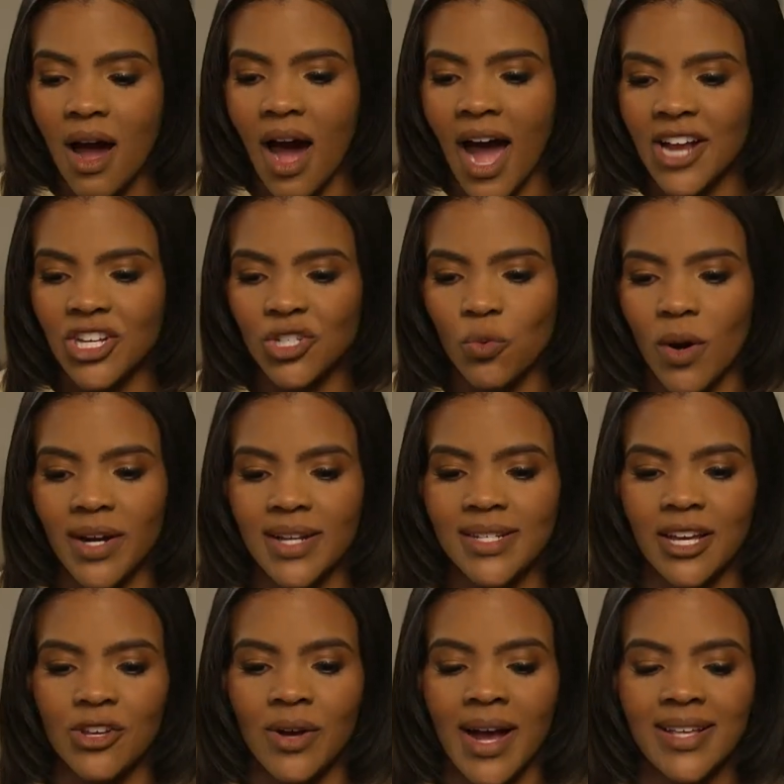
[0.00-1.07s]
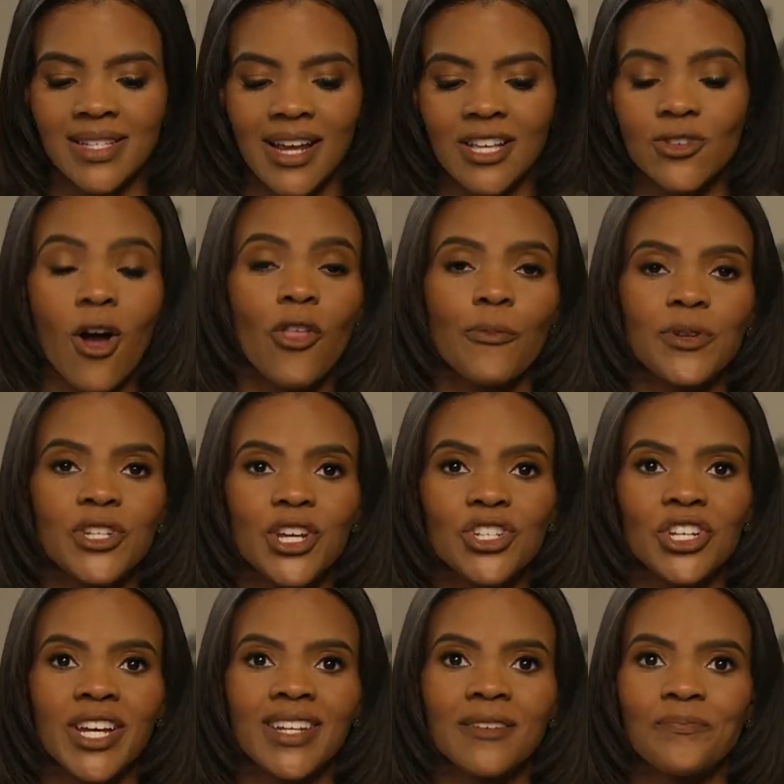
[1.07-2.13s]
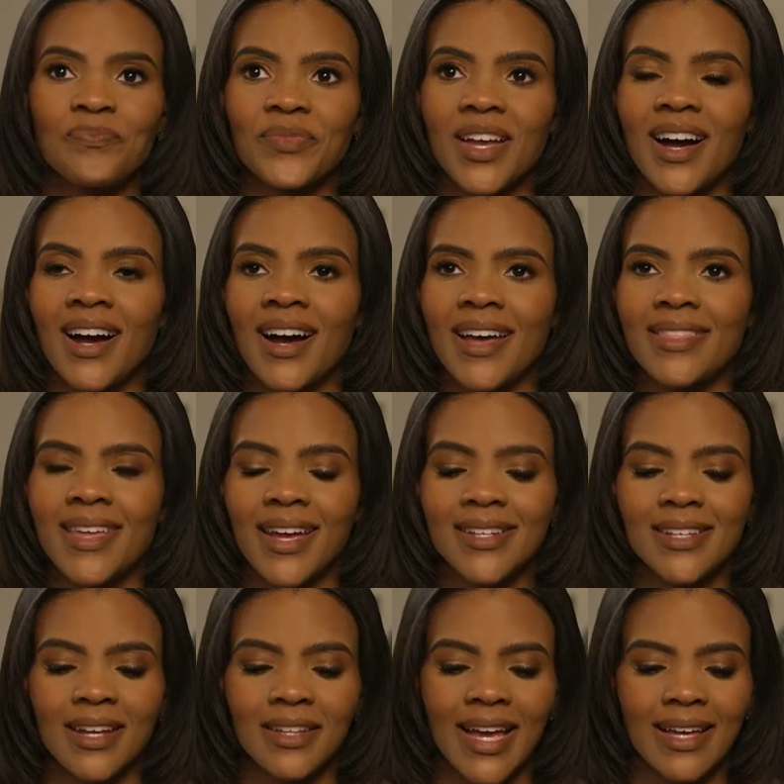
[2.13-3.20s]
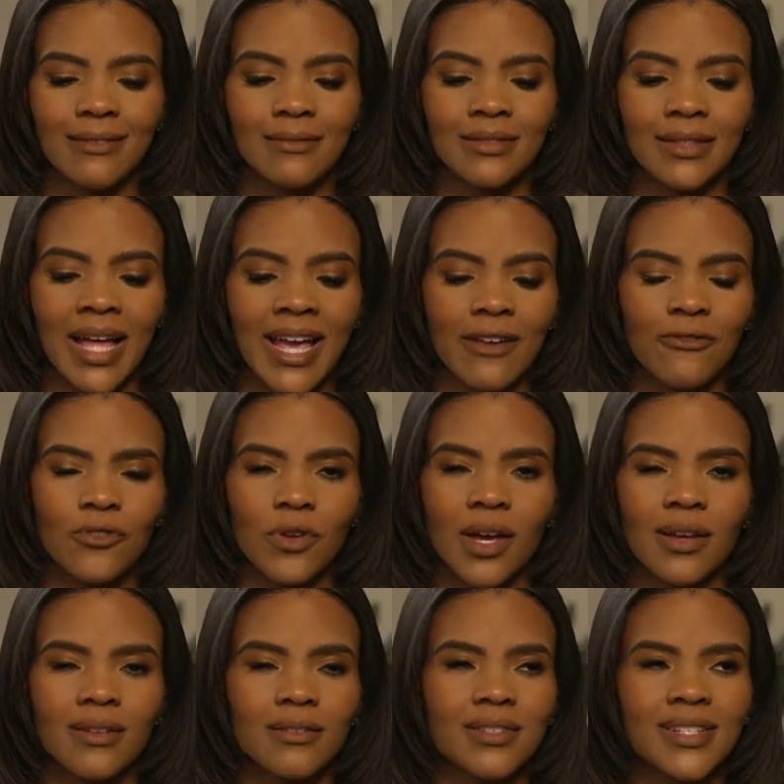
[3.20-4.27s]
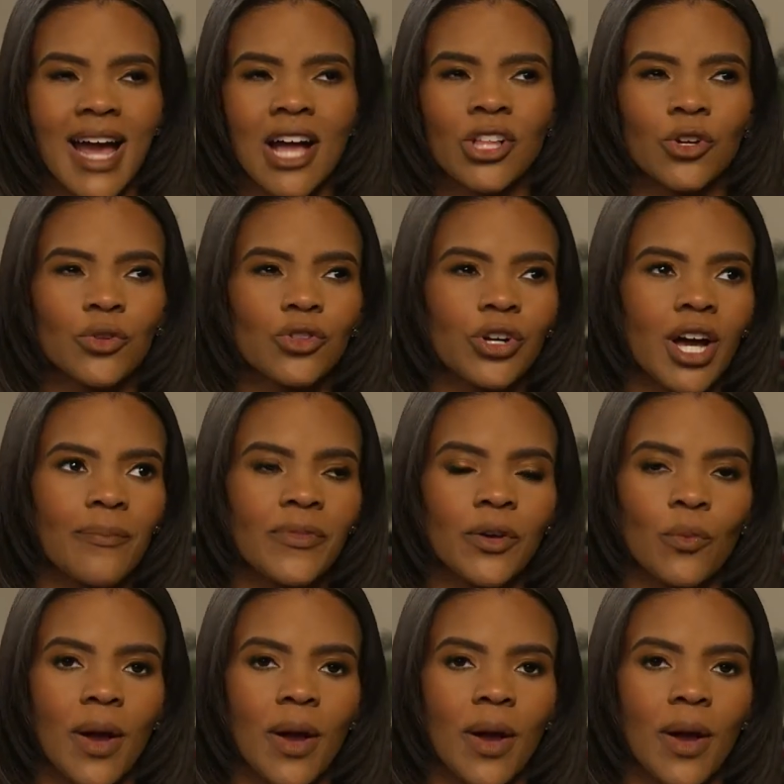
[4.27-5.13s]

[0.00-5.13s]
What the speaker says: I just wanted to tell you guys that I saw the petition. I think it's on like Life. Skylar, look up the